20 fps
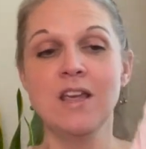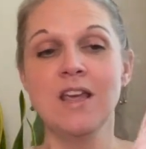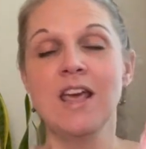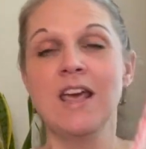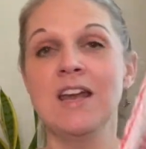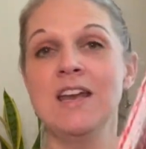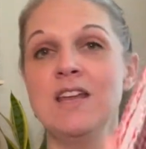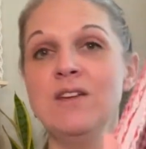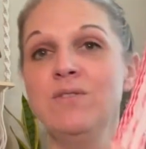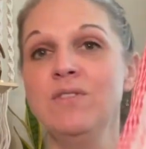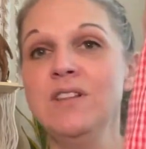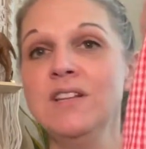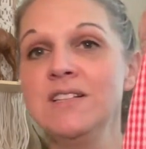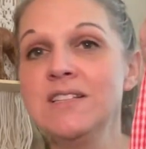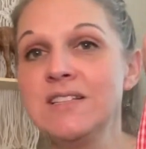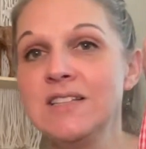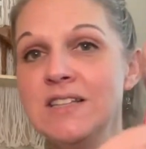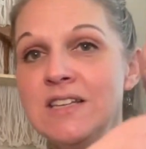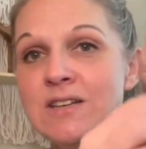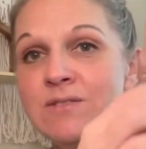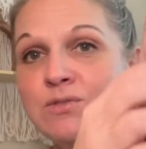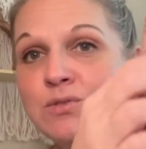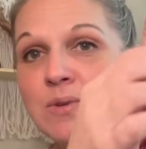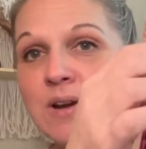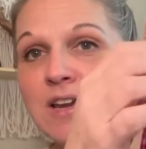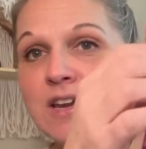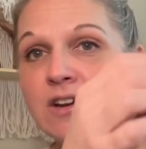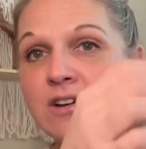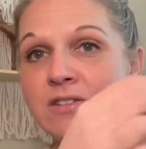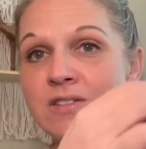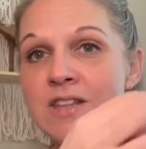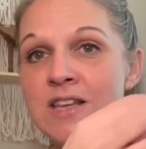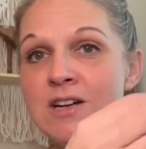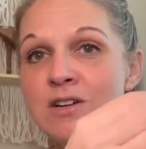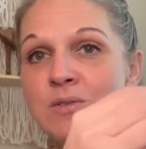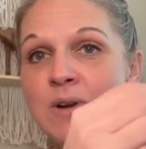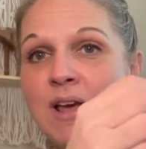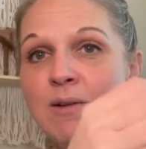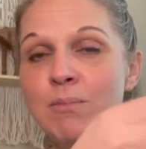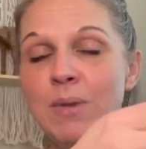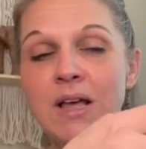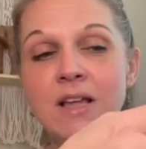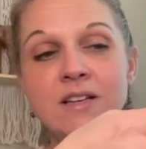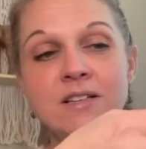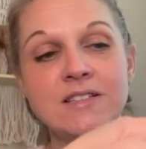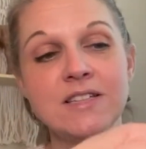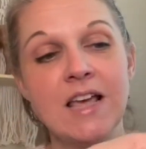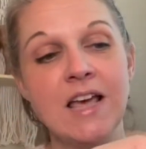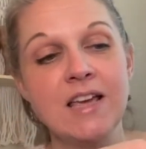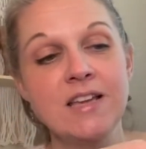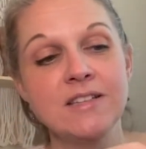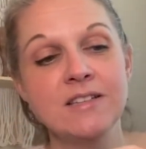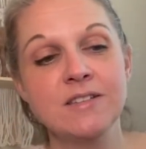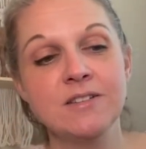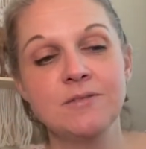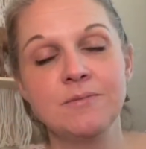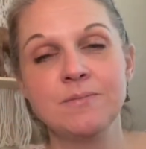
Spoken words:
And even the sleeves right here, they don't have buttons, guys.